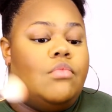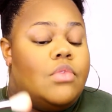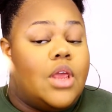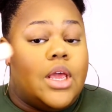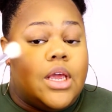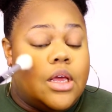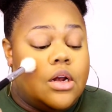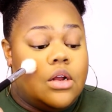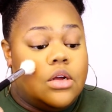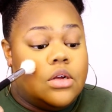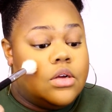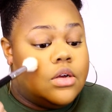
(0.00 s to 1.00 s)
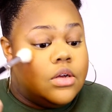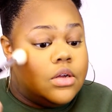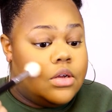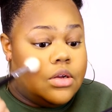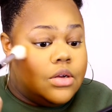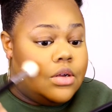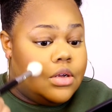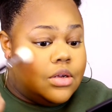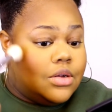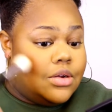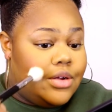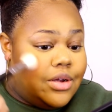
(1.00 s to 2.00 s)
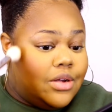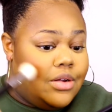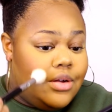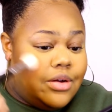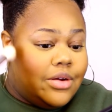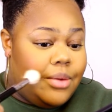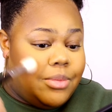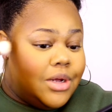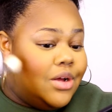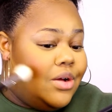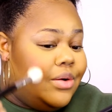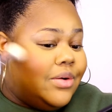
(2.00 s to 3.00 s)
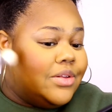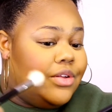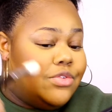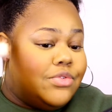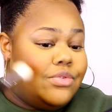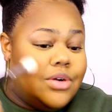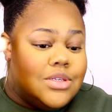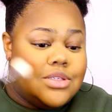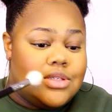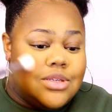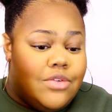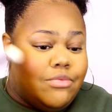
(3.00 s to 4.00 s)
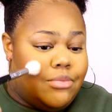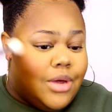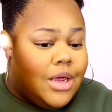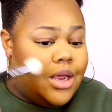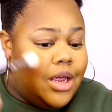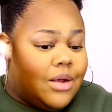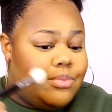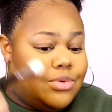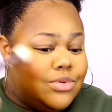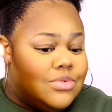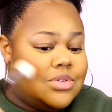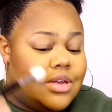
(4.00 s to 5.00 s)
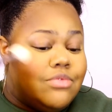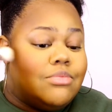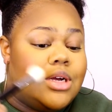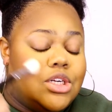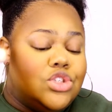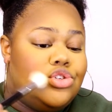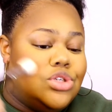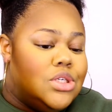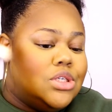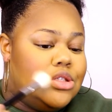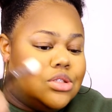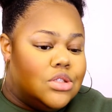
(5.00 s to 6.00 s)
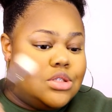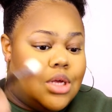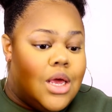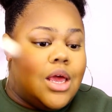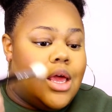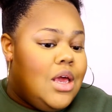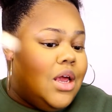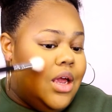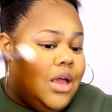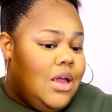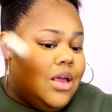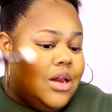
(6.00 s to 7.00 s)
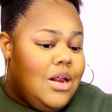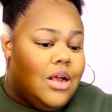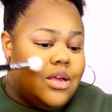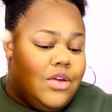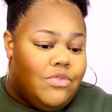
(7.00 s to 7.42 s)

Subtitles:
and I'm gonna go on the fronts of my apples of my cheeks and give